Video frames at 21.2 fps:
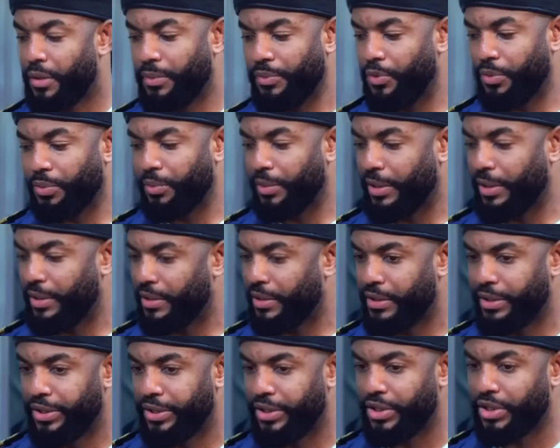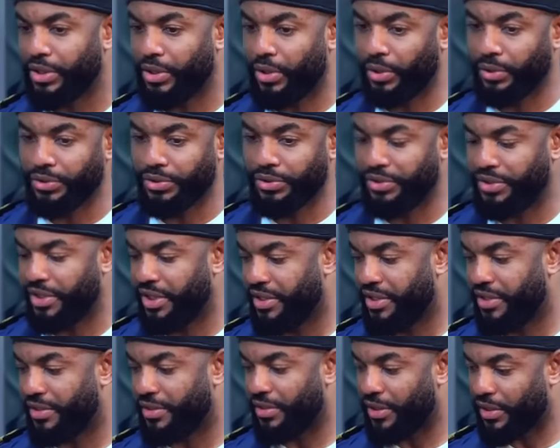No, ma. He called to say
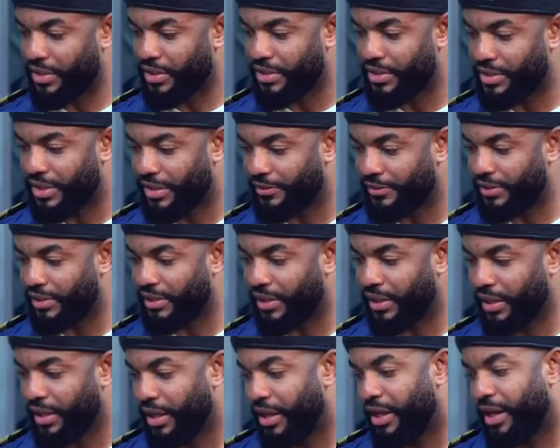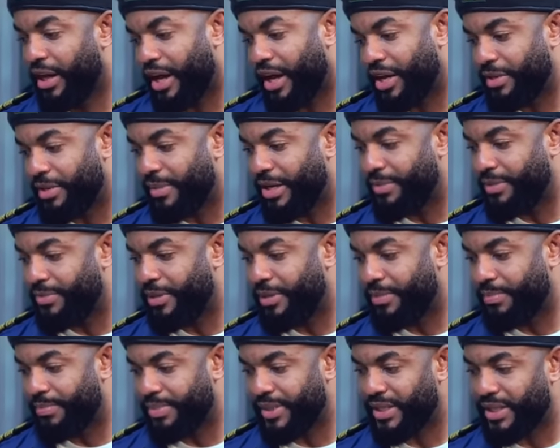he's stuck in traffic and he might
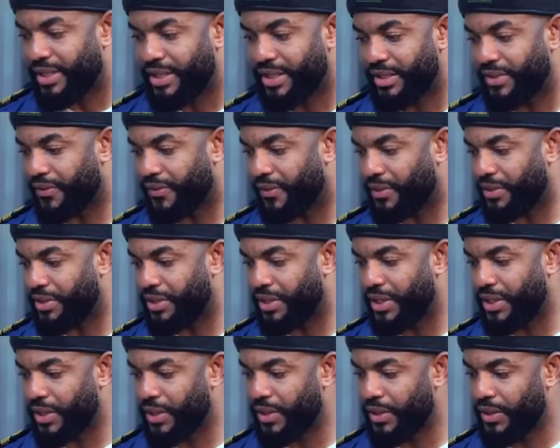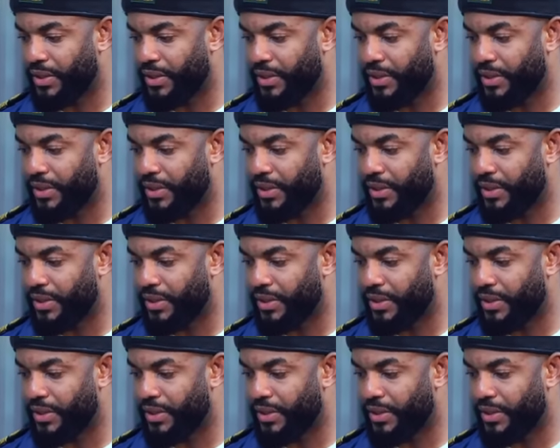be a bit late for dinner.